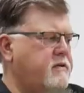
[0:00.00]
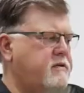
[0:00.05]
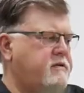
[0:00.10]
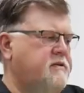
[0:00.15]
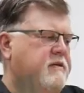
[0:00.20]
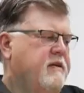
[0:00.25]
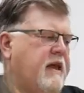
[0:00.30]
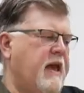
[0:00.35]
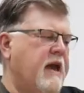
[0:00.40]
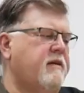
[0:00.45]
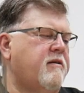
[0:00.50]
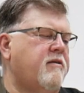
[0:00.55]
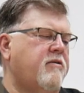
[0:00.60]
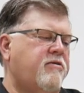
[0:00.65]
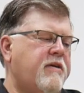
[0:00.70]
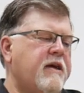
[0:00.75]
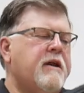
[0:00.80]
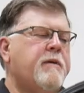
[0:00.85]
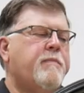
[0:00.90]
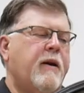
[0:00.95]
This is the Ed
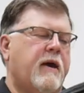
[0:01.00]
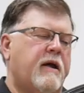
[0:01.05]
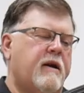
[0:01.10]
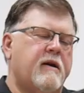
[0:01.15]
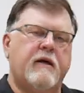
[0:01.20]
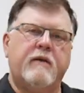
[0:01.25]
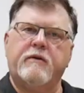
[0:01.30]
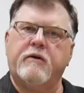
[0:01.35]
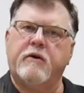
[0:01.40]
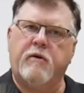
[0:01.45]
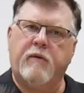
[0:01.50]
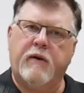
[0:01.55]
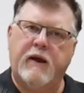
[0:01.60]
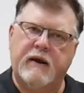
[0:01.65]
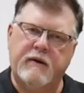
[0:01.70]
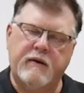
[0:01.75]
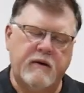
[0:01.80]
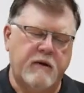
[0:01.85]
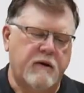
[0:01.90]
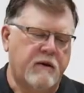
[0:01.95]
Thigpen, another
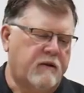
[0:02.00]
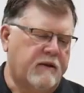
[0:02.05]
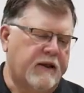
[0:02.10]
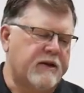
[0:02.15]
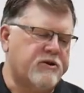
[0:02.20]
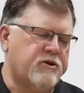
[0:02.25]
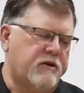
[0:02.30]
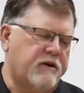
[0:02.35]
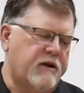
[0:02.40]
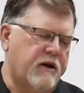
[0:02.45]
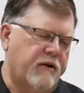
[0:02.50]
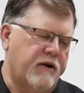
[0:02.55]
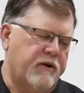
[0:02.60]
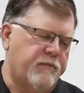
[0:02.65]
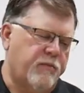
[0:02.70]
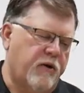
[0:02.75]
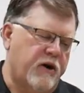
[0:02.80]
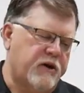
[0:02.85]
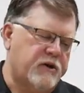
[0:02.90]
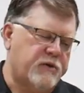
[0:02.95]
great legendary
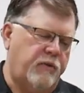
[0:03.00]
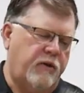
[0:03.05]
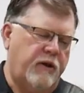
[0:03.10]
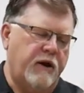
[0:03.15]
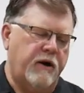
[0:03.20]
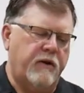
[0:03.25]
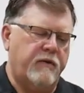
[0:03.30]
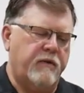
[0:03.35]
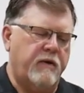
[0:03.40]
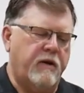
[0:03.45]
brush player.